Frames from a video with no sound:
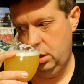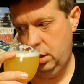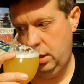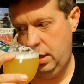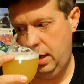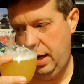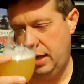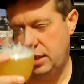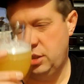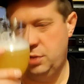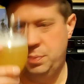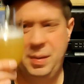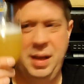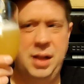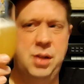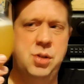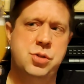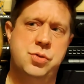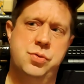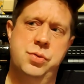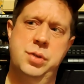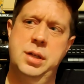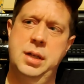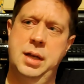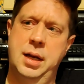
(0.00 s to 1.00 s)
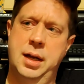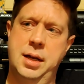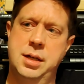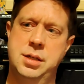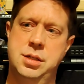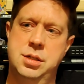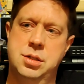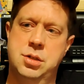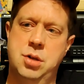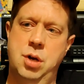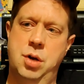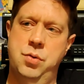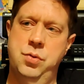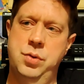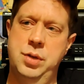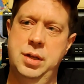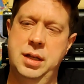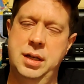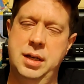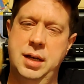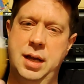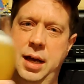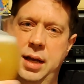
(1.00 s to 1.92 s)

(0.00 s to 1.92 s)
Yeah, it smells really nice. It's got a really